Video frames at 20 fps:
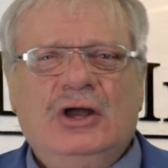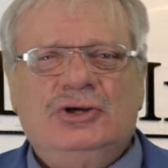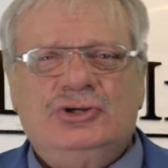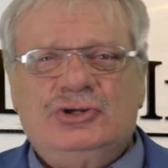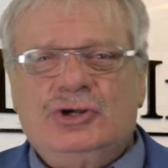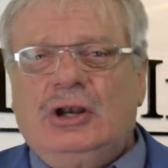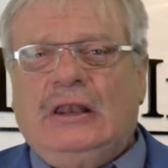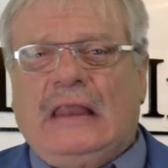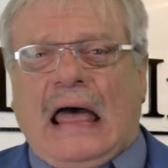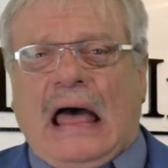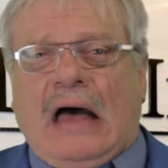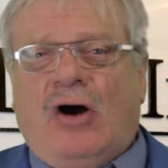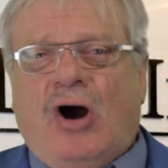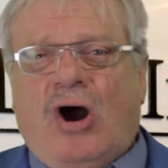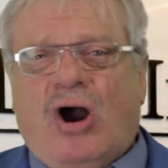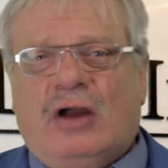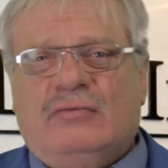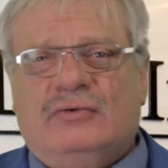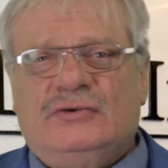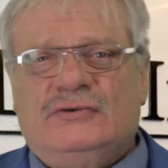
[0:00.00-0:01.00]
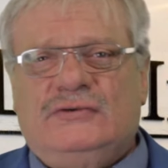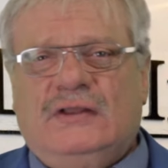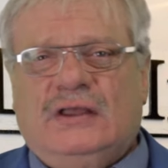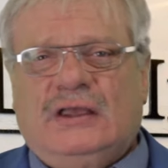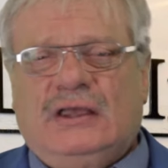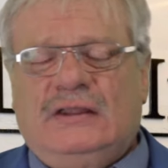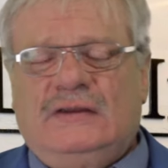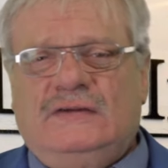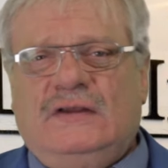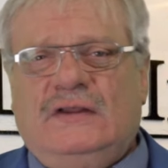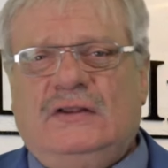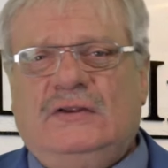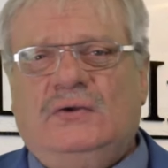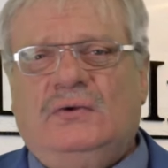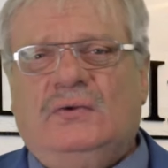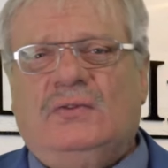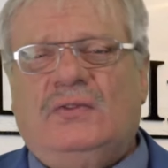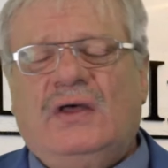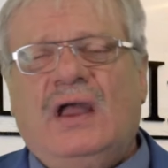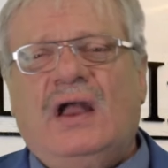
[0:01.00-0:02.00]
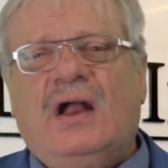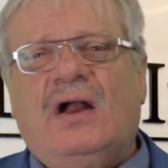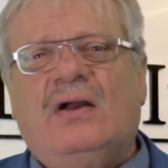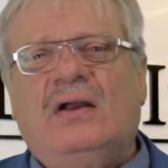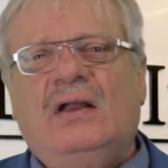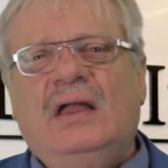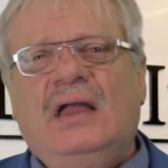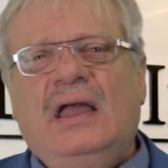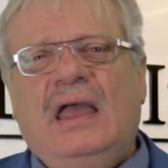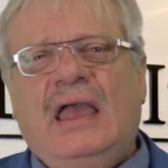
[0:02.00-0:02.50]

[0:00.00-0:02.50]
should allow harvest to continue there,